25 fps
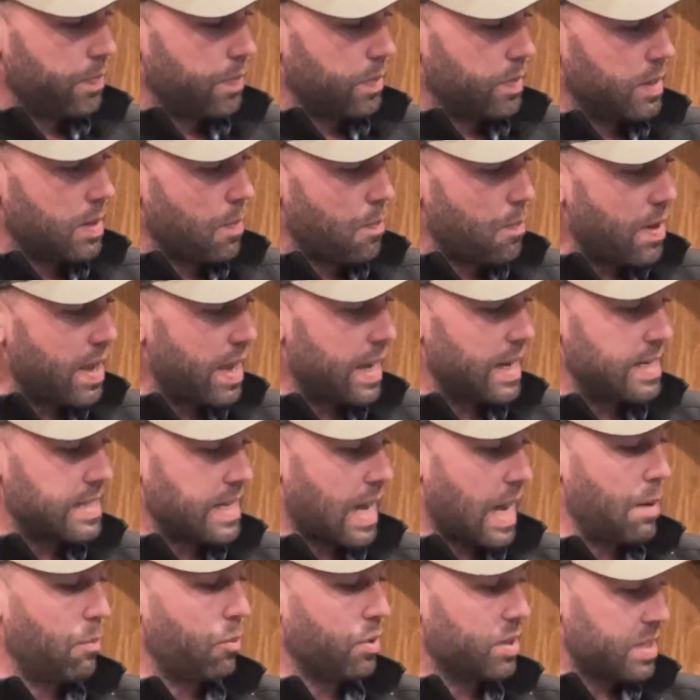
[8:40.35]
bit is
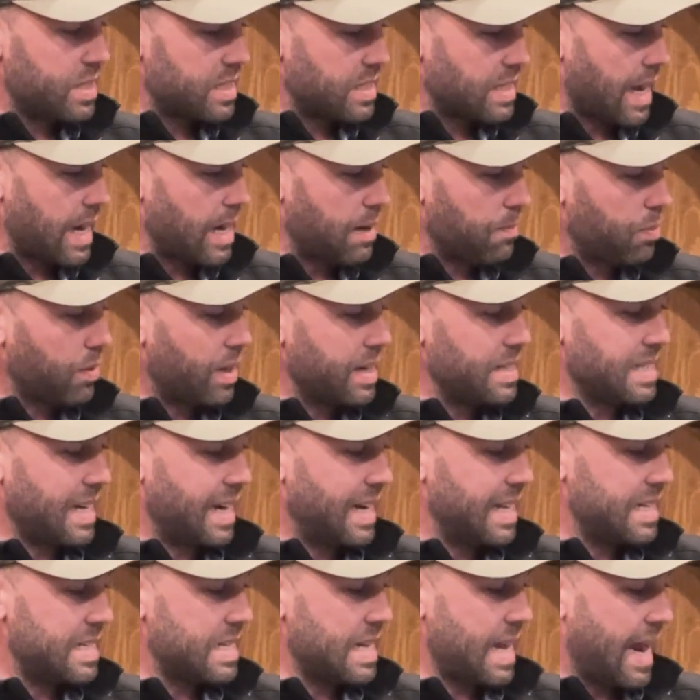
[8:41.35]
able to stay in place,
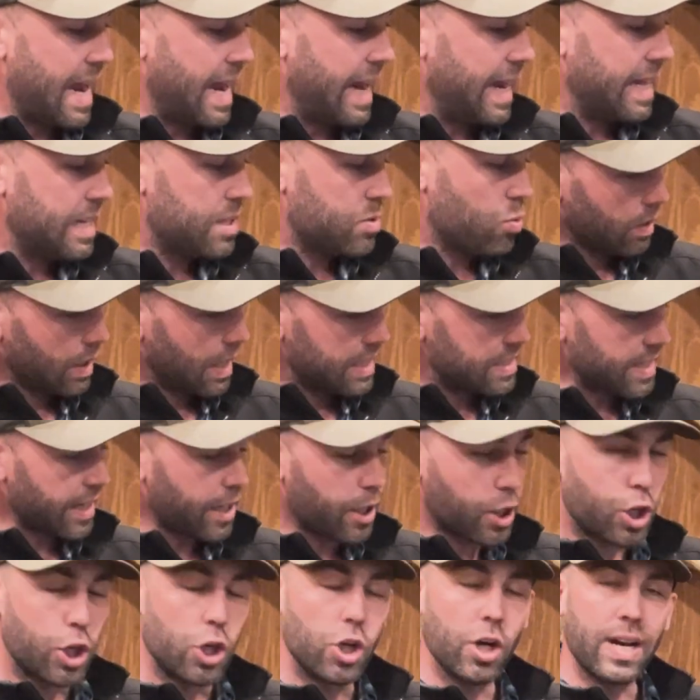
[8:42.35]
and it's like
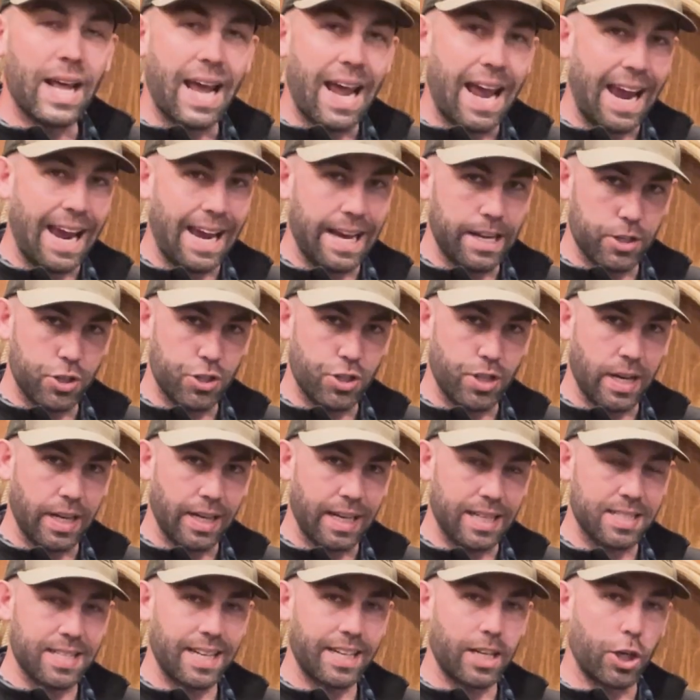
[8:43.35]
a good handshake.
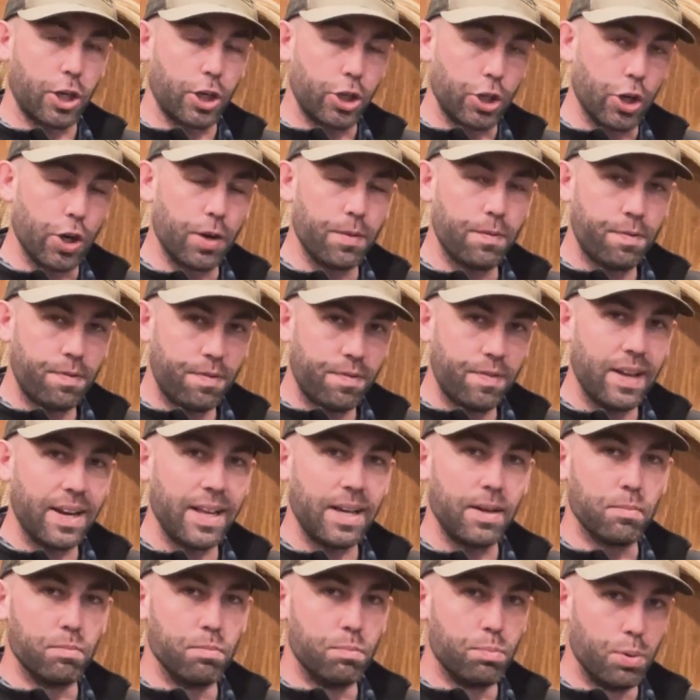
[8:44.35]
It's like a good
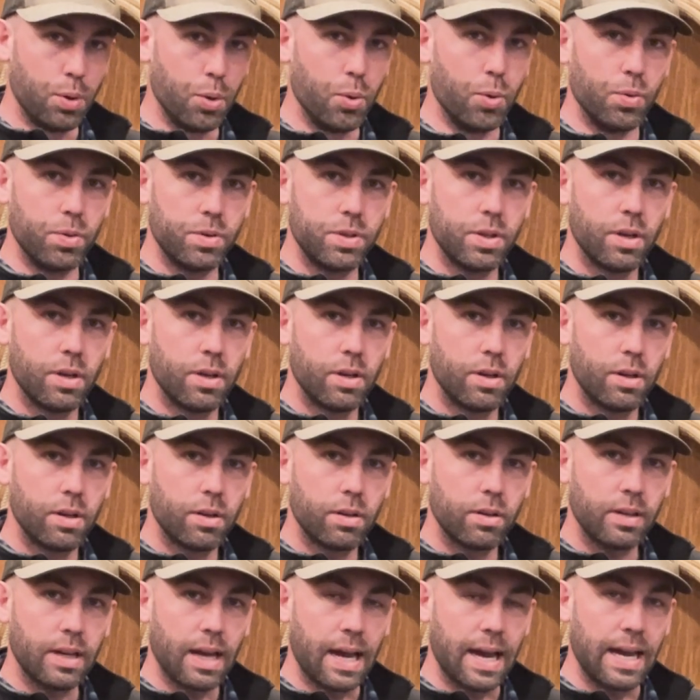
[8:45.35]
fitting boot,
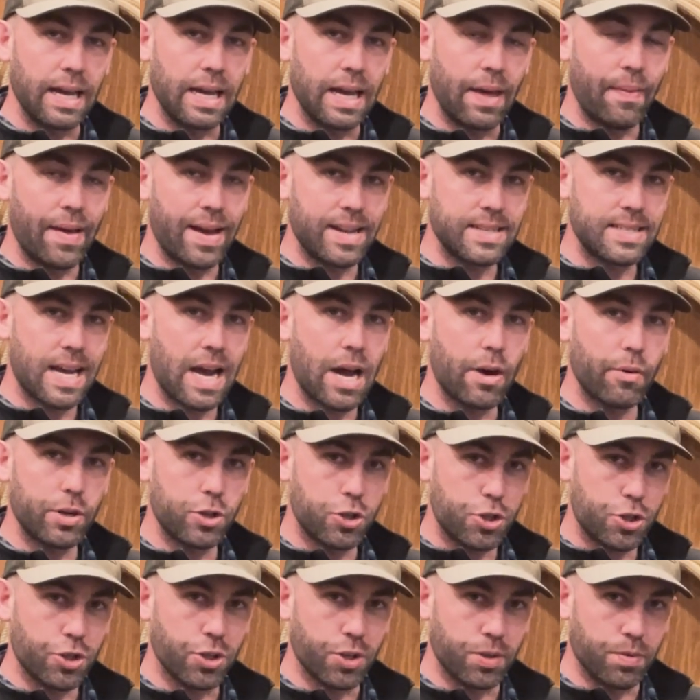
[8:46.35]
okay? And that's how it
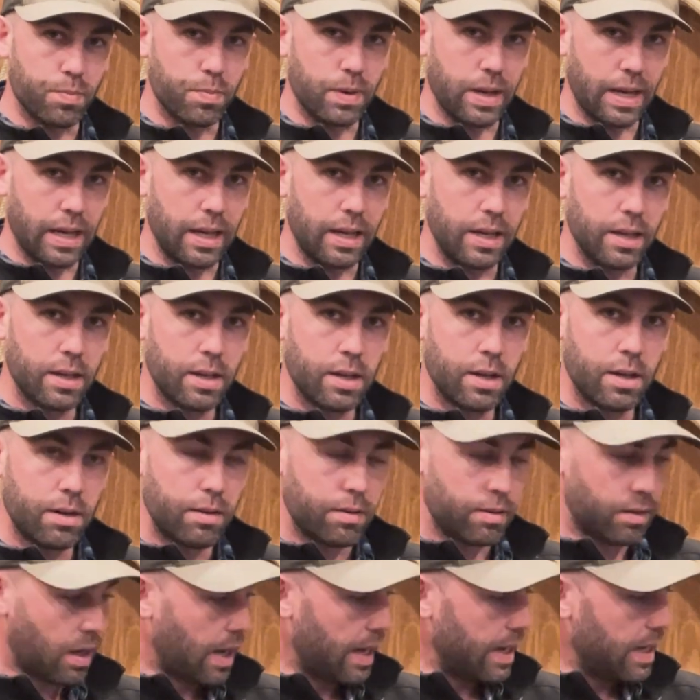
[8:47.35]
should be,
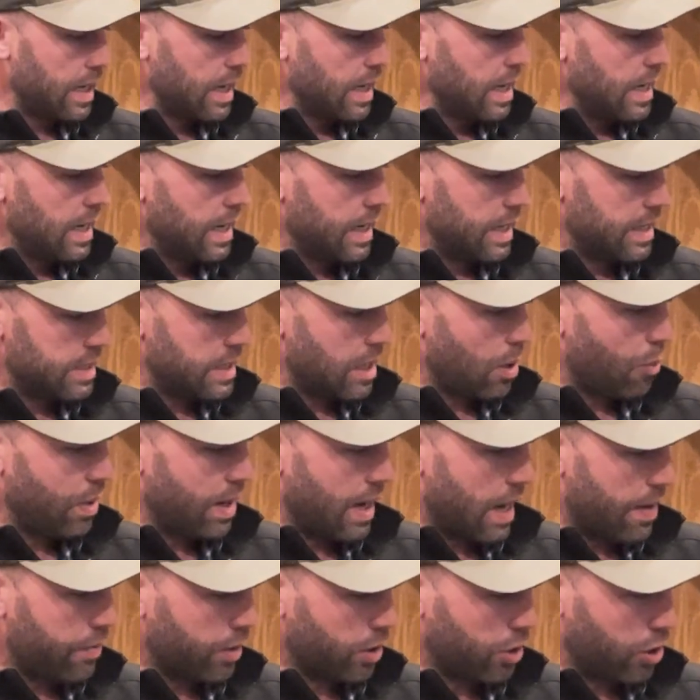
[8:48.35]
right? Is that we
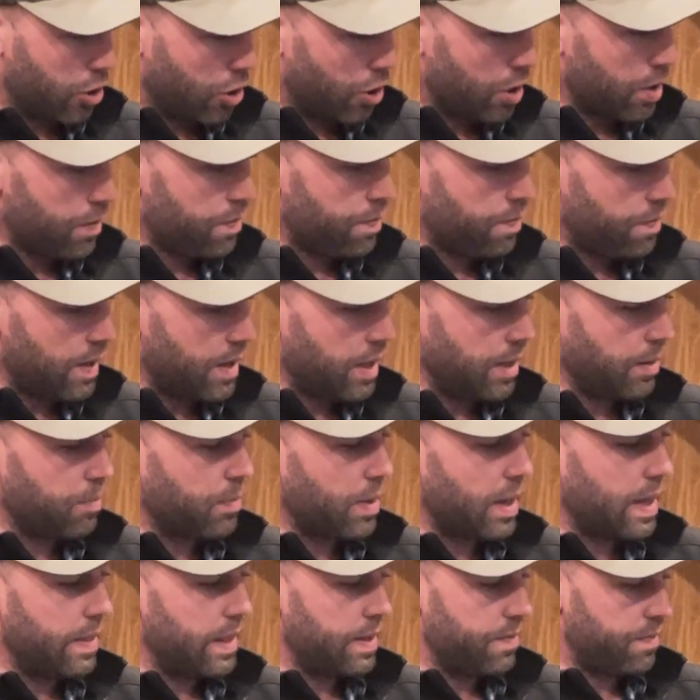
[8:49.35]
have a good fitting
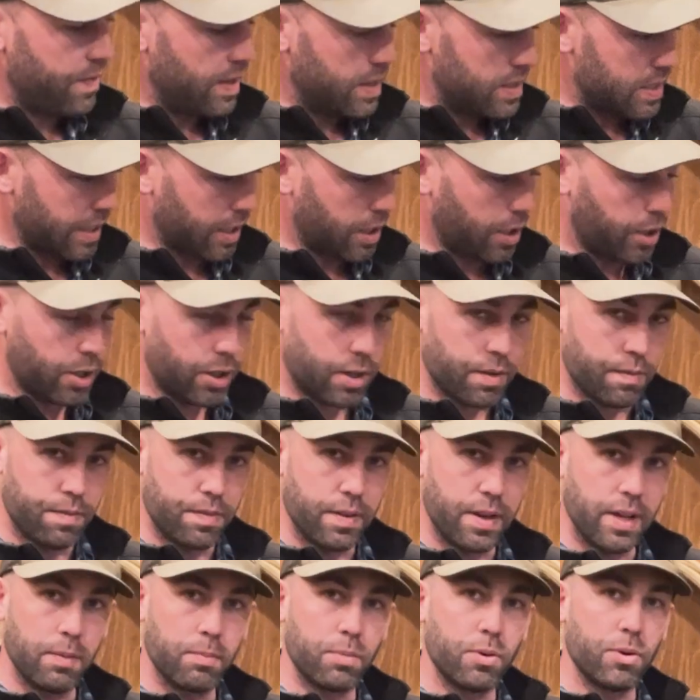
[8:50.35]
bit that fits like a good
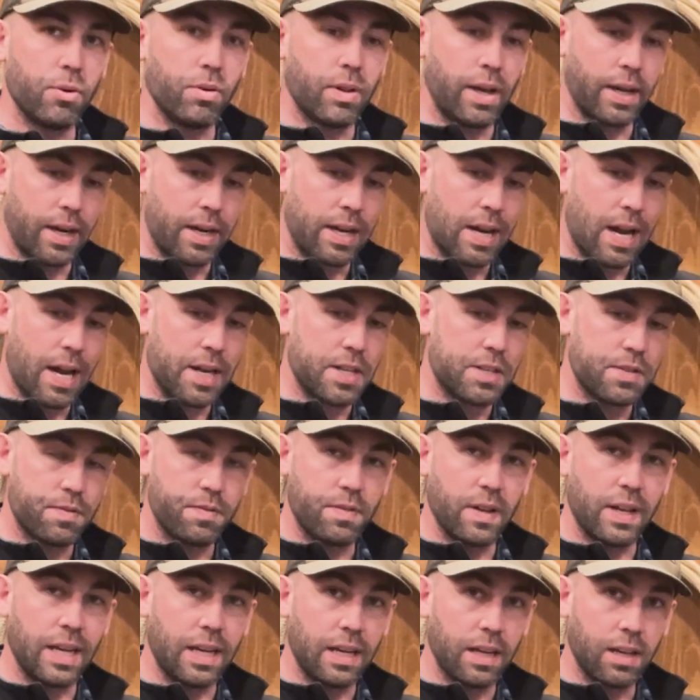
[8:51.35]
fitting boot, like a nice
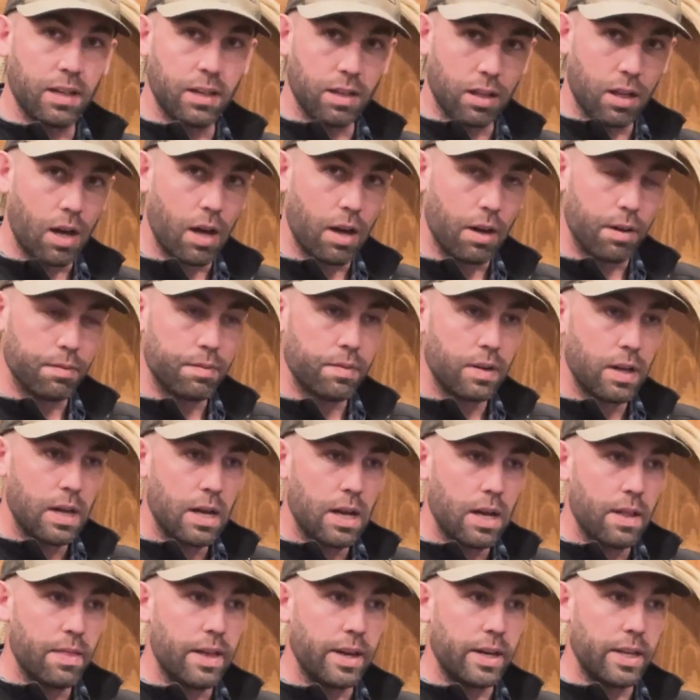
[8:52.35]
fitting glove
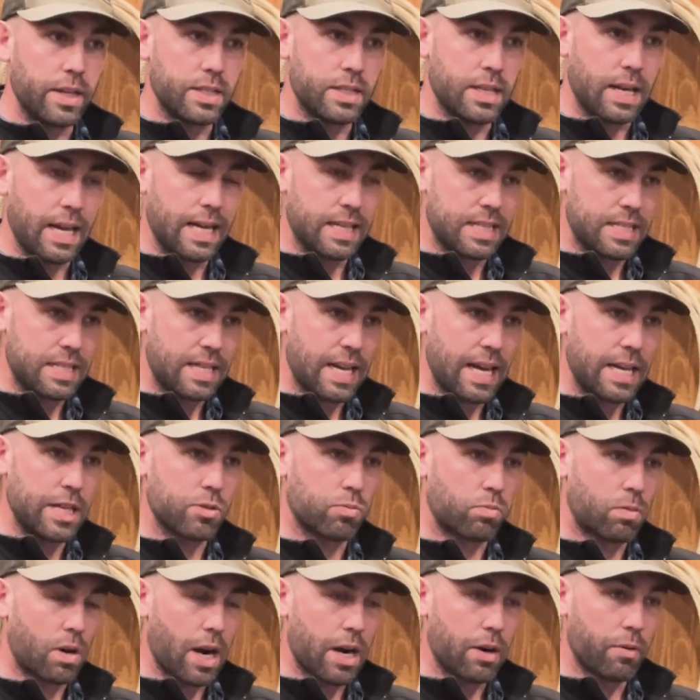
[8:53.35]
it
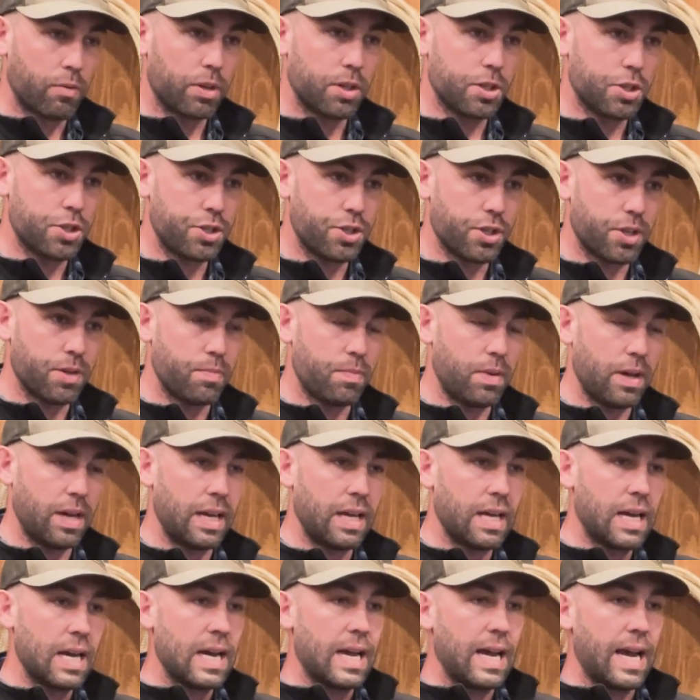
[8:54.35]
stays right where it should
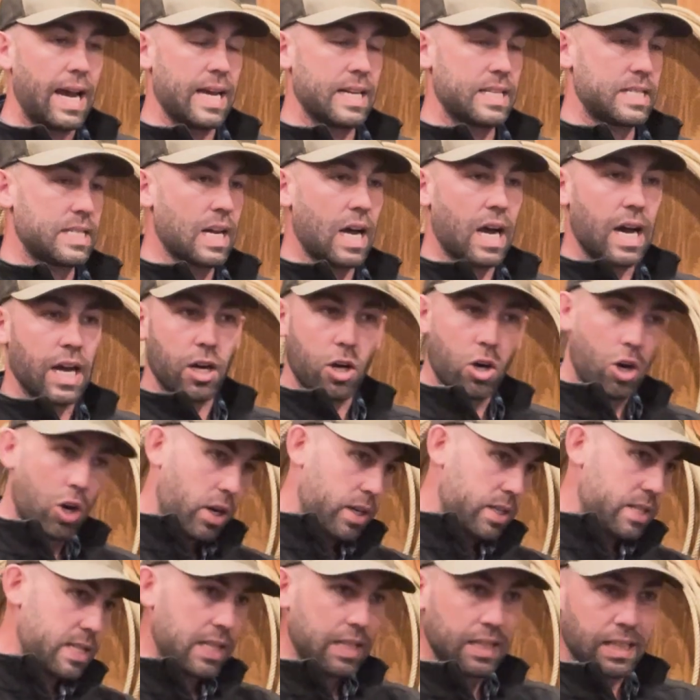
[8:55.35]
be. It's not
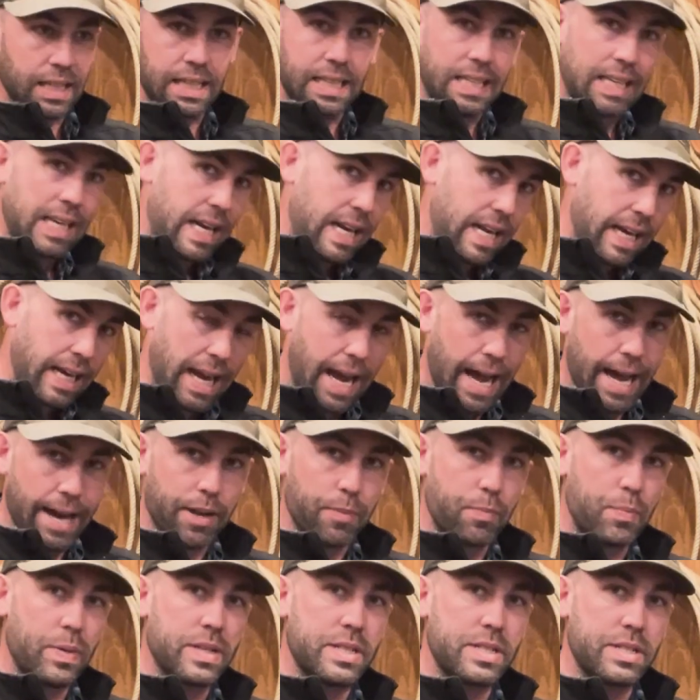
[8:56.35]
constantly getting out
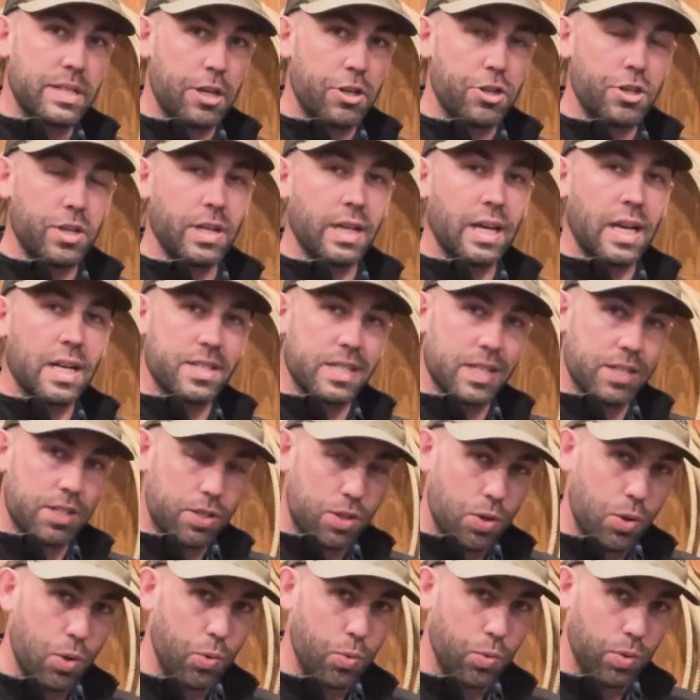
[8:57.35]
of position because it's
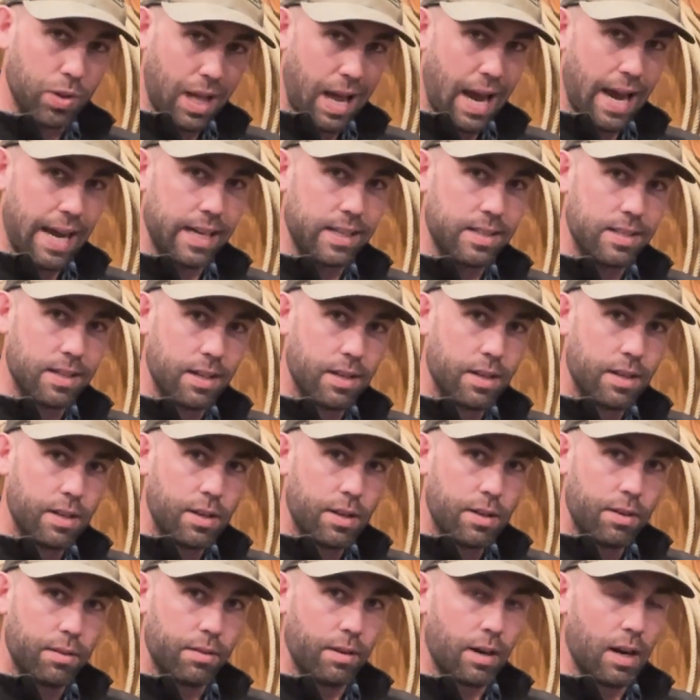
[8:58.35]
too light,
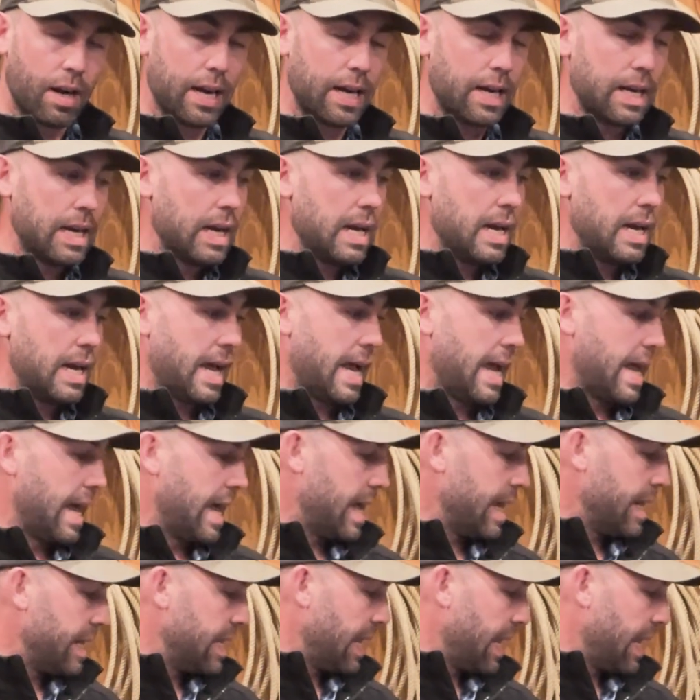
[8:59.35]
right? And